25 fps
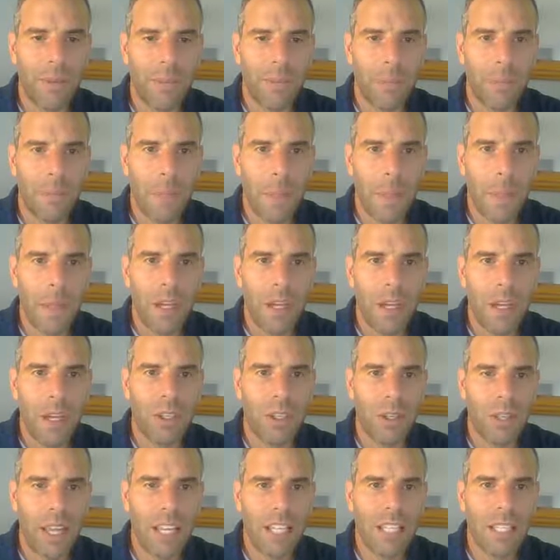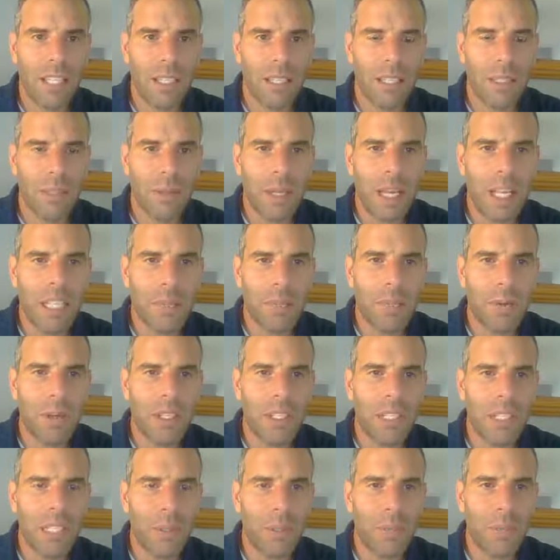All right, so that's
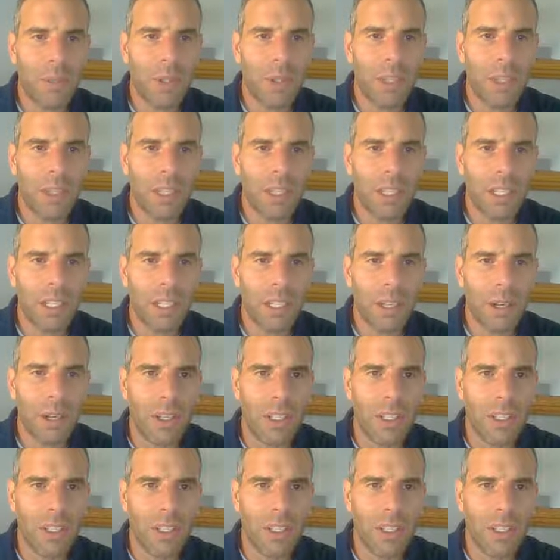pretty simple.